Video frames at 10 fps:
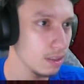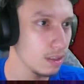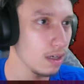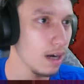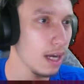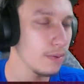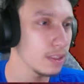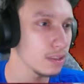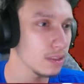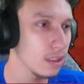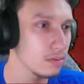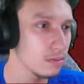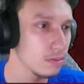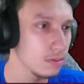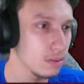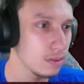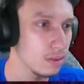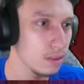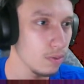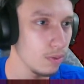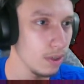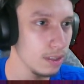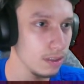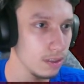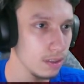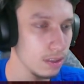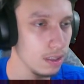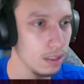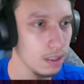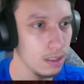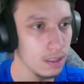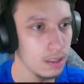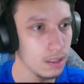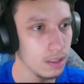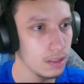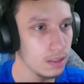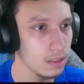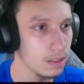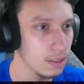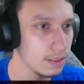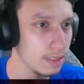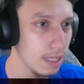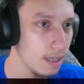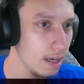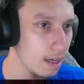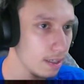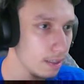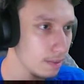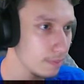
All right, we're good to go. What? Is that not it?